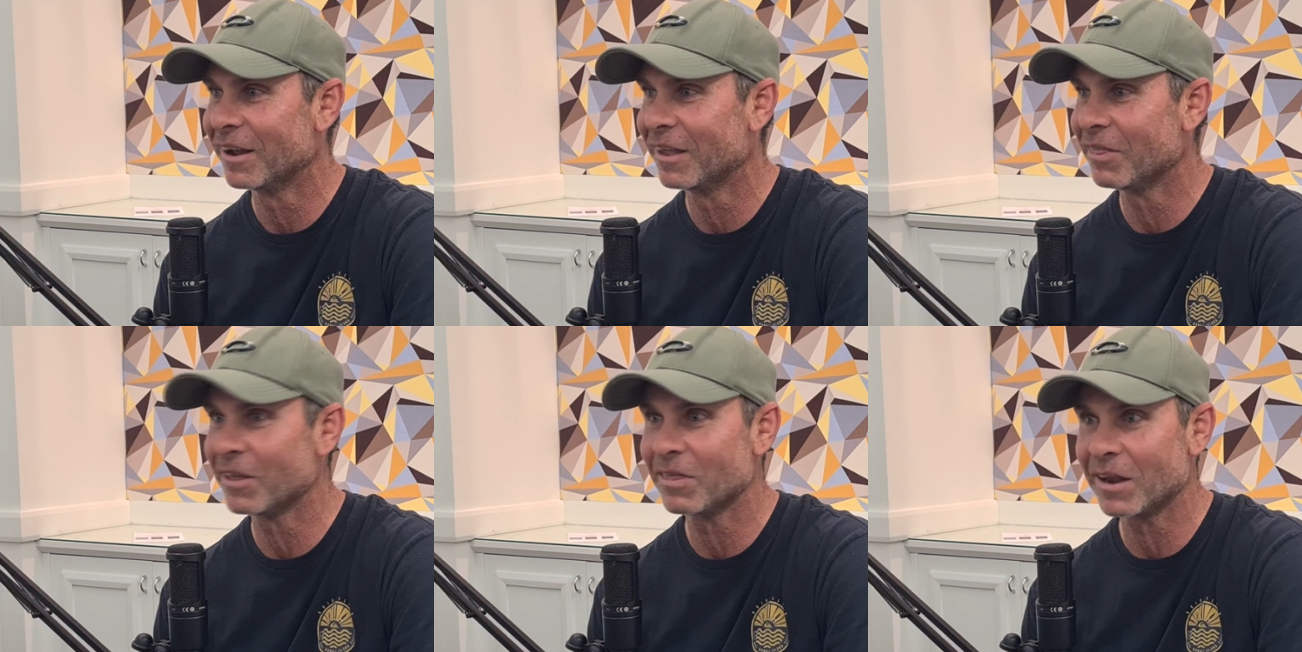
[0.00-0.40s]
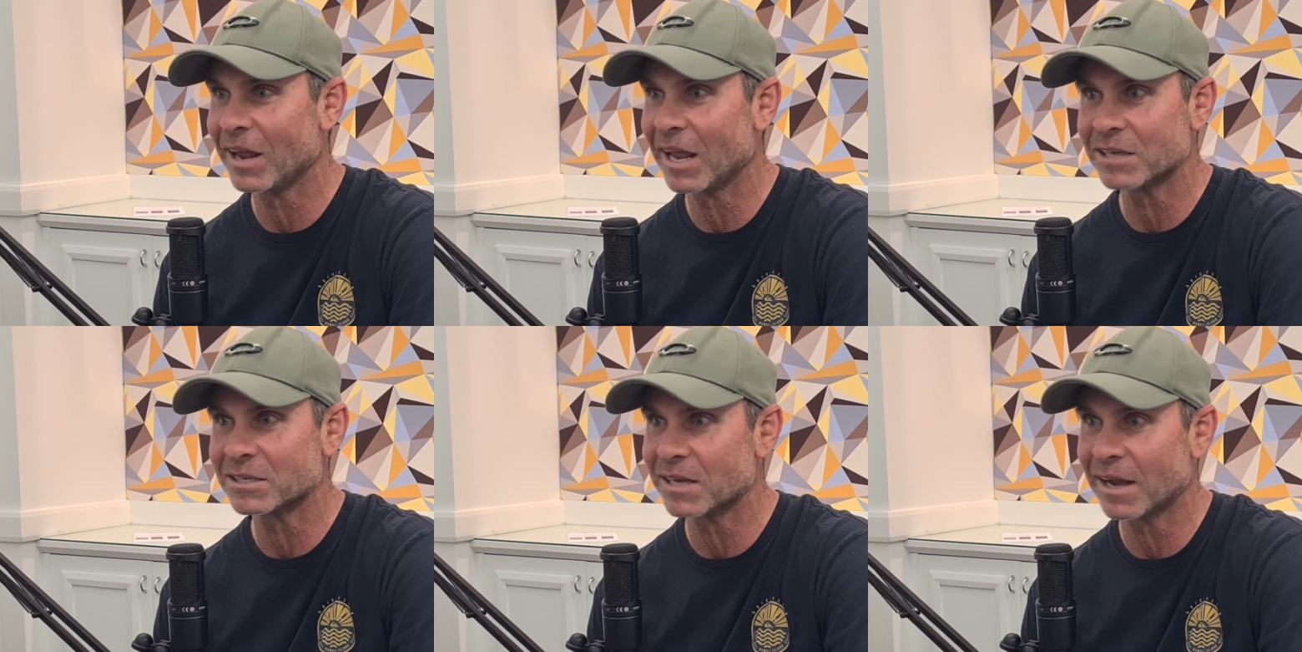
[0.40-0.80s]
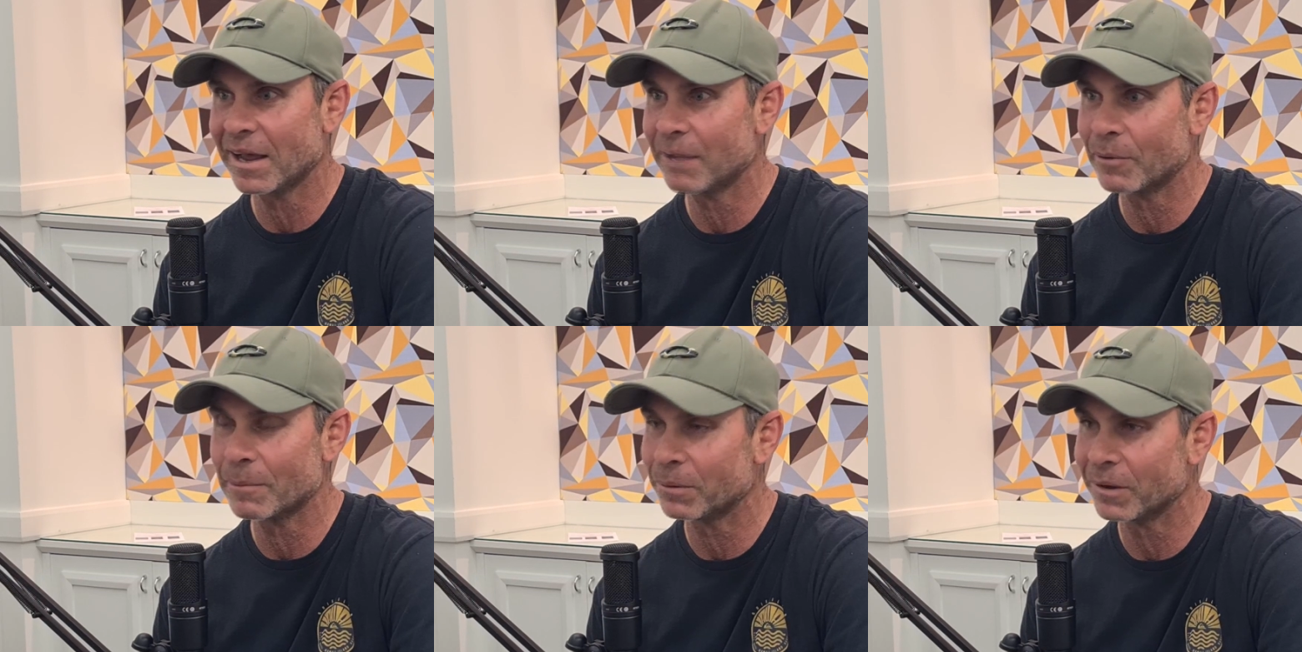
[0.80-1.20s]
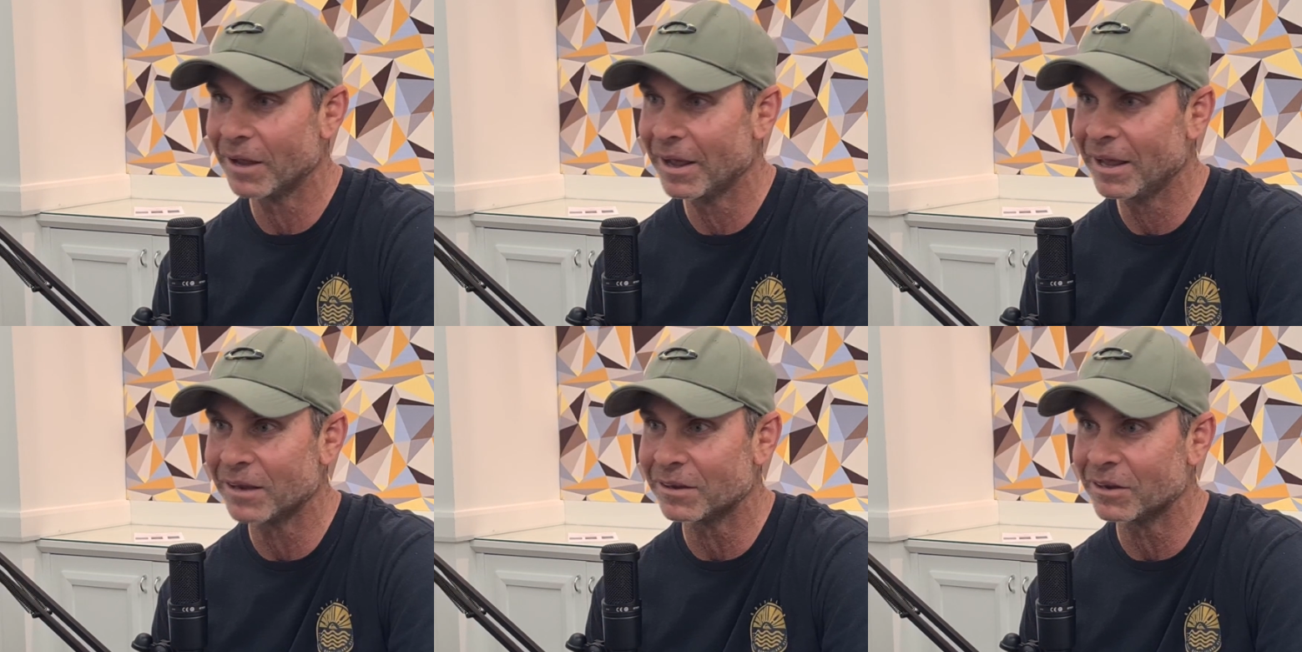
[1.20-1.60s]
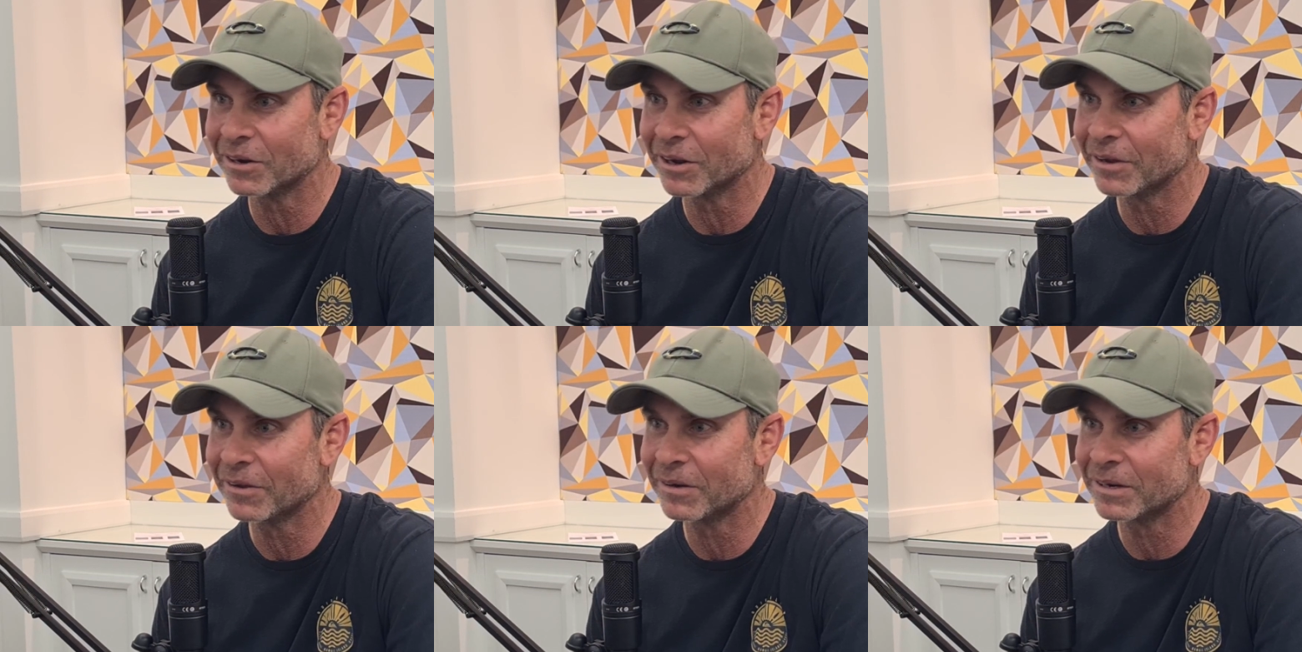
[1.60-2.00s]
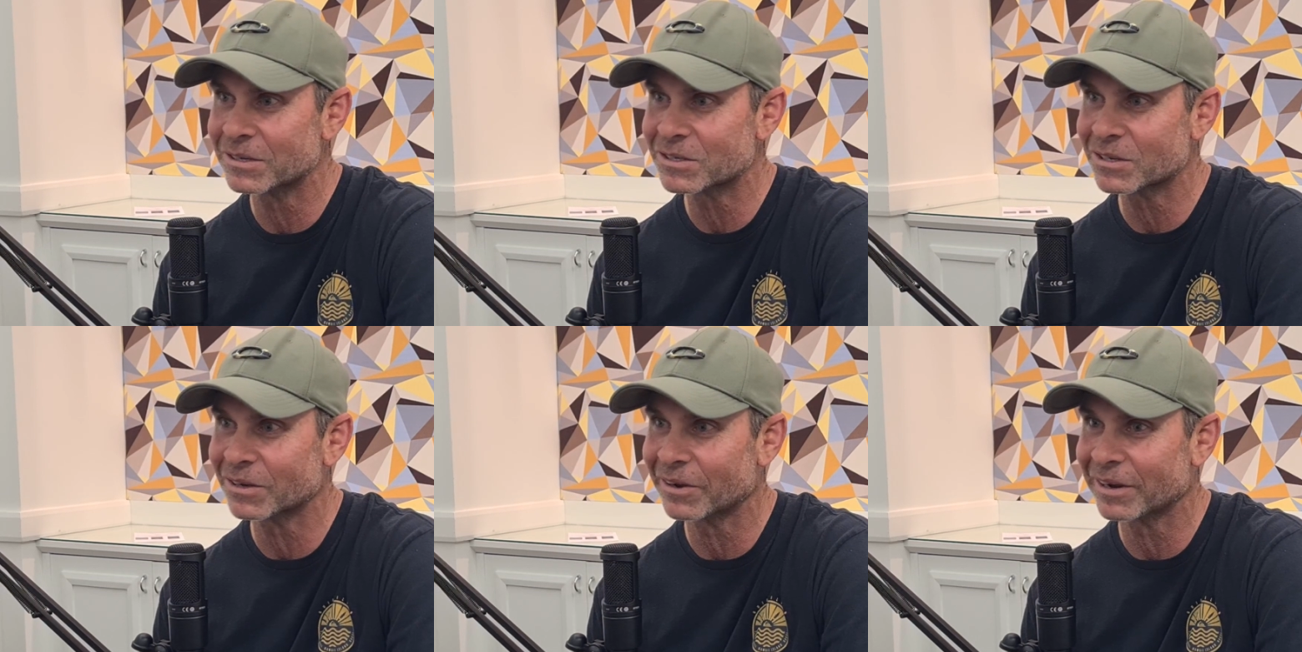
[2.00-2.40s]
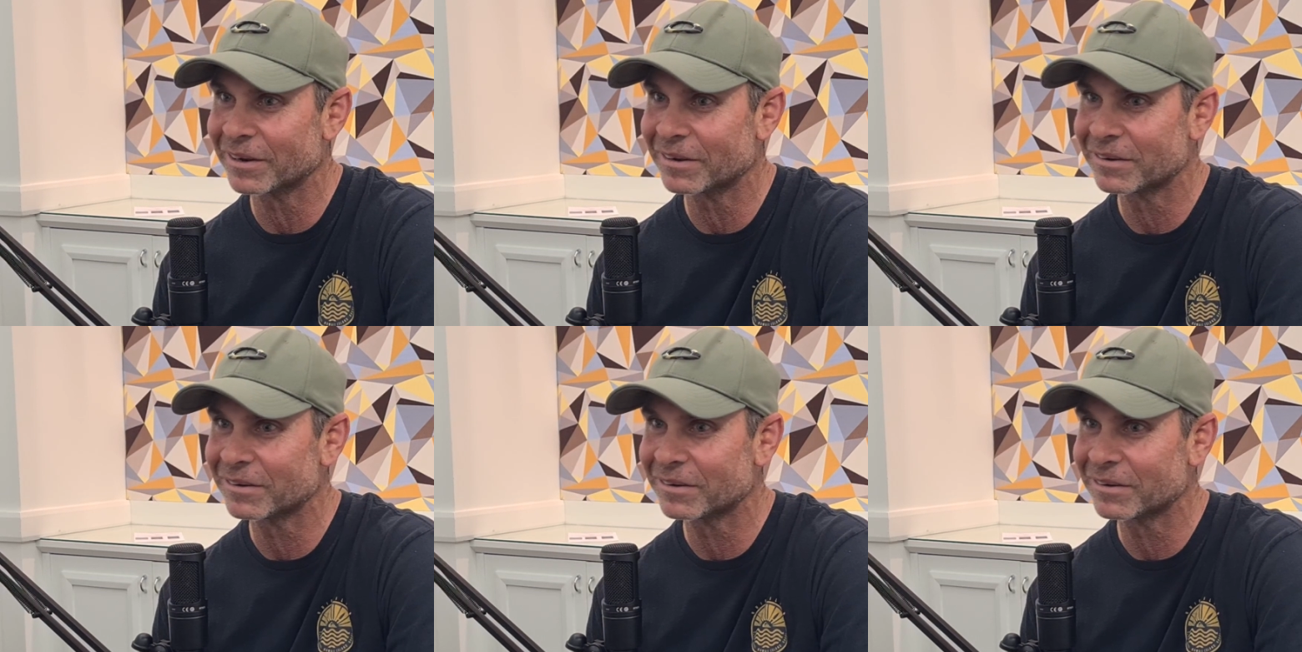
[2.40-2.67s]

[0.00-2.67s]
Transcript: and then the next day we're playing, you know, and it's like